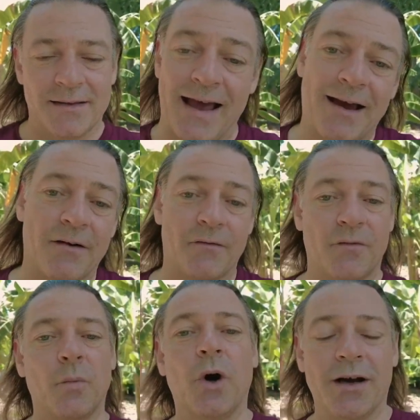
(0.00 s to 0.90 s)
That,
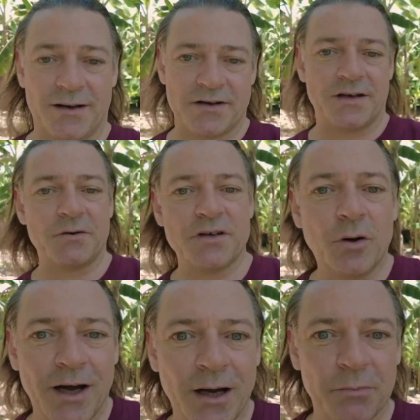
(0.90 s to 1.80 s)
from what I can tell, is
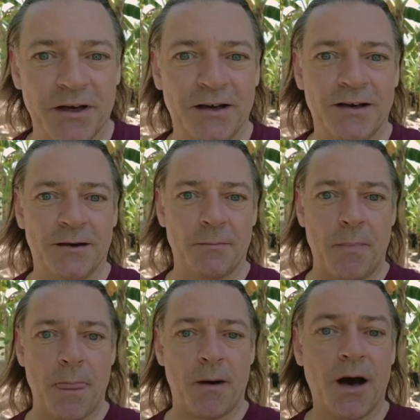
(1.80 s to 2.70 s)
not happening here.
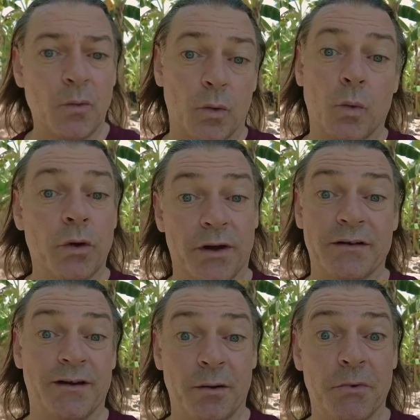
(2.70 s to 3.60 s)
I wouldn't want
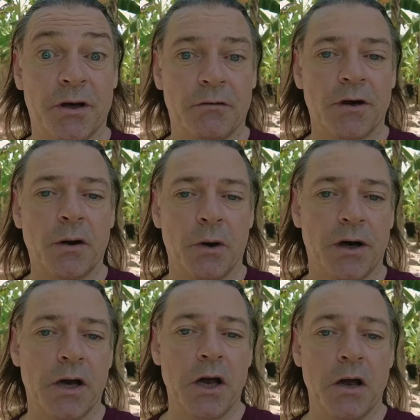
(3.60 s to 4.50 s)
that to happen here
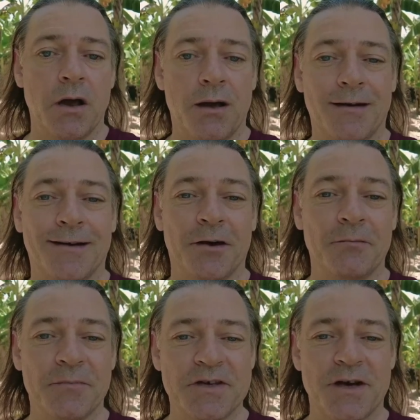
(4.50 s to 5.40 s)
anyway, you
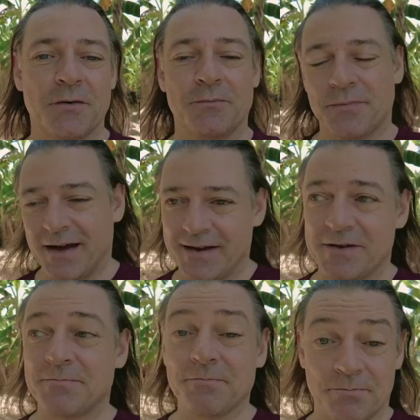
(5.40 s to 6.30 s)
know? So
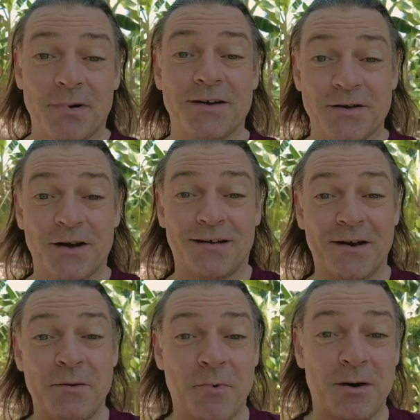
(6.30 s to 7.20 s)
that's
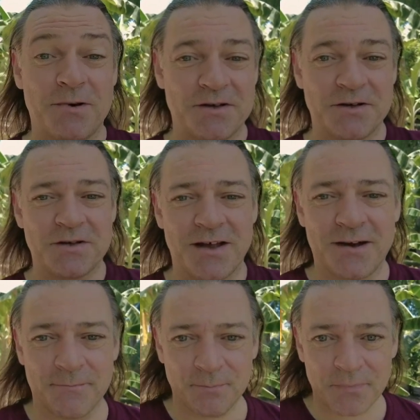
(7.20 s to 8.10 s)
basically my message
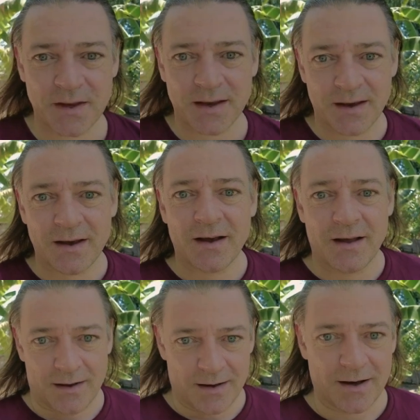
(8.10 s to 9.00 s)
there.
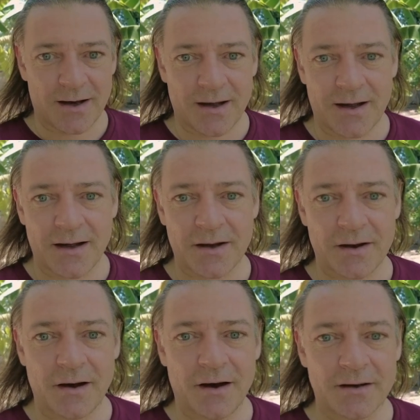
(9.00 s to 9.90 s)

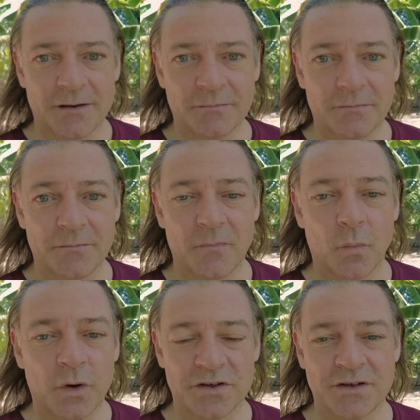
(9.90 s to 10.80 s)
I don't
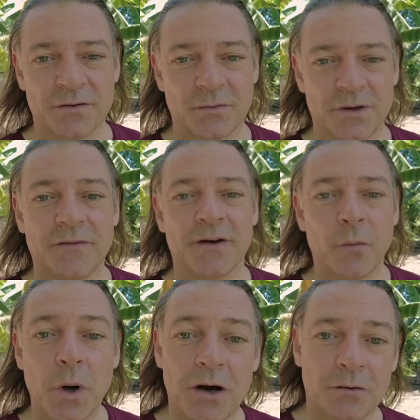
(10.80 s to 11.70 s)
want to live in
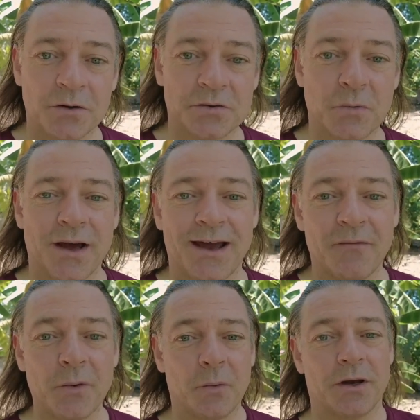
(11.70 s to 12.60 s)
a world where
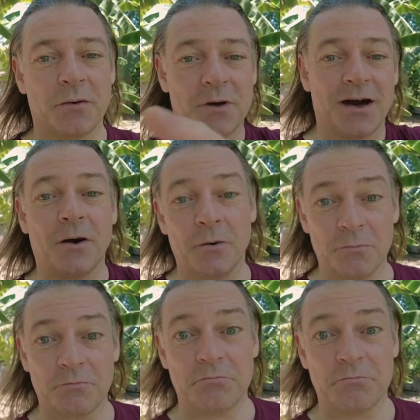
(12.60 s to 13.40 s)
everywhere you go,